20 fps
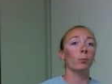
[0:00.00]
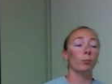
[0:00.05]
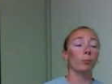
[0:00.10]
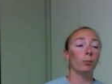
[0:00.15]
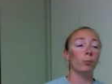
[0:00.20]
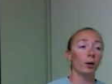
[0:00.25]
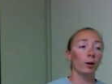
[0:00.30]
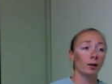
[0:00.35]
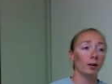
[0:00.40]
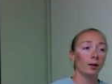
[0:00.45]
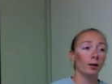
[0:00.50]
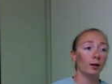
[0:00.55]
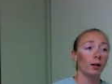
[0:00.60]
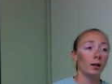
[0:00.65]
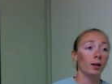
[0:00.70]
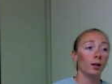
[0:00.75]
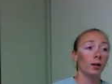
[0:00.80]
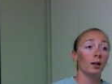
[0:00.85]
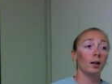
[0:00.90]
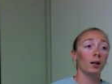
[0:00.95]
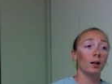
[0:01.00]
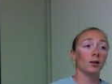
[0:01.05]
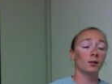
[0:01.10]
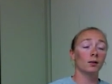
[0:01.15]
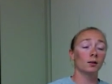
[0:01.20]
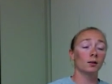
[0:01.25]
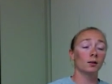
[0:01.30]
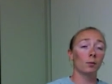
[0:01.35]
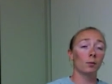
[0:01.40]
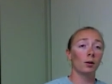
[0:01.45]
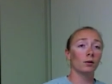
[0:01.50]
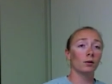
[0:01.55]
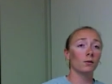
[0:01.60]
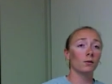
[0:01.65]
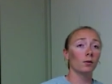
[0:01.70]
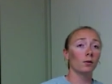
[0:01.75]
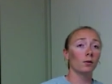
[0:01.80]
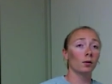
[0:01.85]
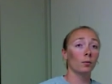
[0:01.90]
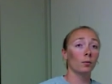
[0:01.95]
but in some parts of
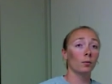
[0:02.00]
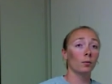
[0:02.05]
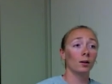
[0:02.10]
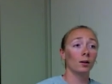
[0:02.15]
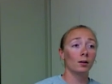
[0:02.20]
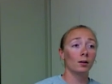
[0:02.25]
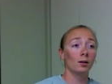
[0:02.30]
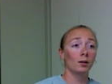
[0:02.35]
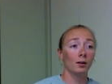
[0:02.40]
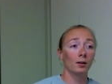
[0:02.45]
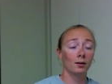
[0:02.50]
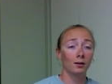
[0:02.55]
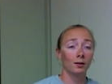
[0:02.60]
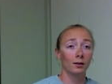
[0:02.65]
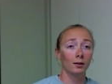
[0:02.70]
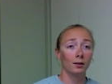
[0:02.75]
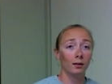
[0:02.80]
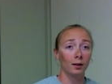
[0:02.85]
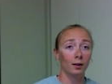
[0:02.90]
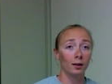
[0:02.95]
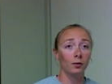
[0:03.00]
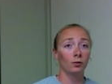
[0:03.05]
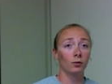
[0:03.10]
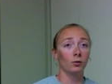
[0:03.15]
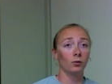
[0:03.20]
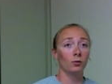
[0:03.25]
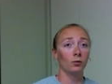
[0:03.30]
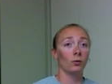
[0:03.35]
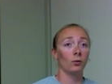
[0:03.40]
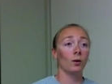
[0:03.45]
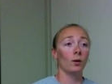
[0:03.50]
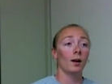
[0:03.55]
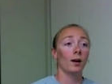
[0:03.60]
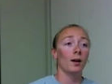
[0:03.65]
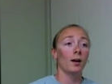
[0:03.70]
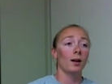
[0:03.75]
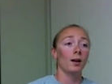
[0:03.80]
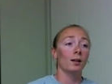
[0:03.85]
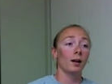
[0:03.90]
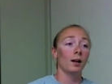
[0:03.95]
Europe, it is illegal to
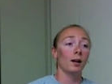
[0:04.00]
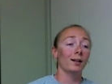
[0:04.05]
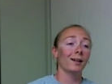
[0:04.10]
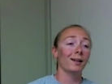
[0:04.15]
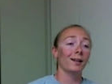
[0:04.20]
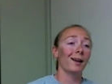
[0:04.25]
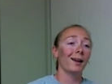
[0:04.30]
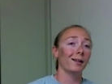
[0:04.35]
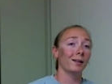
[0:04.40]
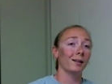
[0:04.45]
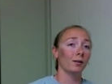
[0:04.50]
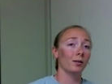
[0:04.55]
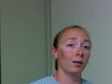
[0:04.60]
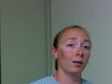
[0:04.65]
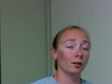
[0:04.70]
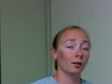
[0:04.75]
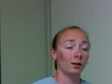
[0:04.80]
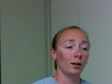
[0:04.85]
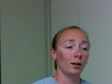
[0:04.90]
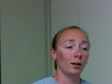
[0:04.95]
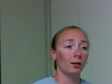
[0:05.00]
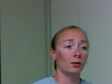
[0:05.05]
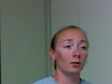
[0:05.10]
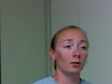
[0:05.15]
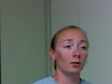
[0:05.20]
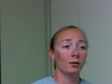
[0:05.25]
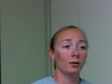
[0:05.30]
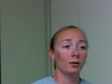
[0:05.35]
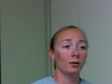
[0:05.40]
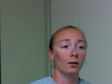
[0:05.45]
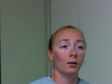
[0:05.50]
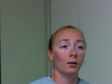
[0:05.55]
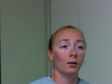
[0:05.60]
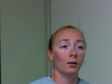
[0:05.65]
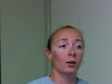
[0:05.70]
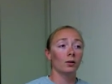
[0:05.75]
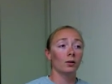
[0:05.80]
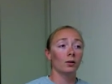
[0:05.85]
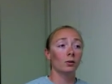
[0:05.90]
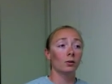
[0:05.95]
dock any dog's tails.
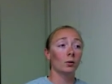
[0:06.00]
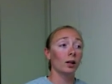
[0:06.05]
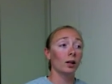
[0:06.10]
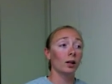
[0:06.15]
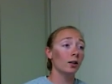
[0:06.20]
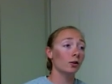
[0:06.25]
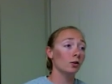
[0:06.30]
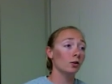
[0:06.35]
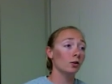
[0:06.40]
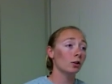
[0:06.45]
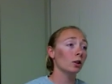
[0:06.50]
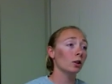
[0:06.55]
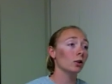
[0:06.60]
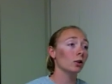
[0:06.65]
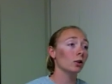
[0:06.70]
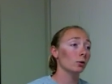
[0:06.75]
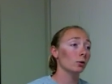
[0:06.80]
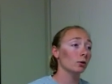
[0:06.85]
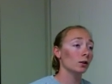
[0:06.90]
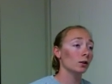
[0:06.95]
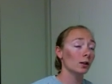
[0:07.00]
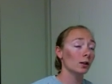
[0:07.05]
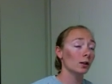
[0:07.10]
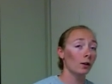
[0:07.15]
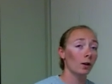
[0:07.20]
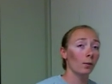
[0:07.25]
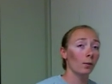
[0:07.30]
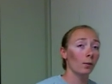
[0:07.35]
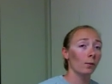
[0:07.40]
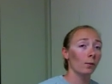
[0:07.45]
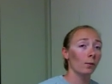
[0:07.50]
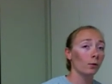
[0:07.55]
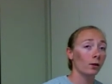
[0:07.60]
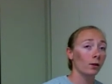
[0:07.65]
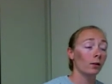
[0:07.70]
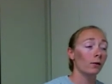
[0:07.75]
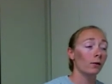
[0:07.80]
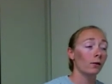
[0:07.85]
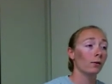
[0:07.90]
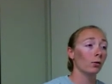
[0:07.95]
So occasionally you will see them with
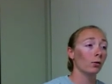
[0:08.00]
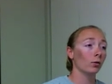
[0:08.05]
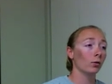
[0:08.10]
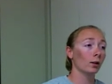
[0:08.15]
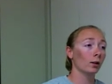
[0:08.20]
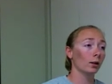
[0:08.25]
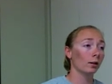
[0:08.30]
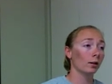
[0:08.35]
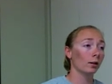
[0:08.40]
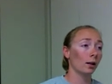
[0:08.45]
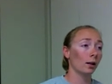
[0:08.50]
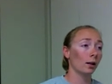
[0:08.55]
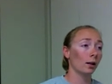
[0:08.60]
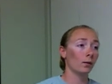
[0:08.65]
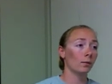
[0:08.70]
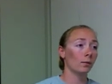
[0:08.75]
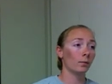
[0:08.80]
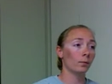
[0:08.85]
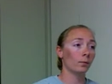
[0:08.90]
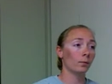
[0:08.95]
their full-length tail.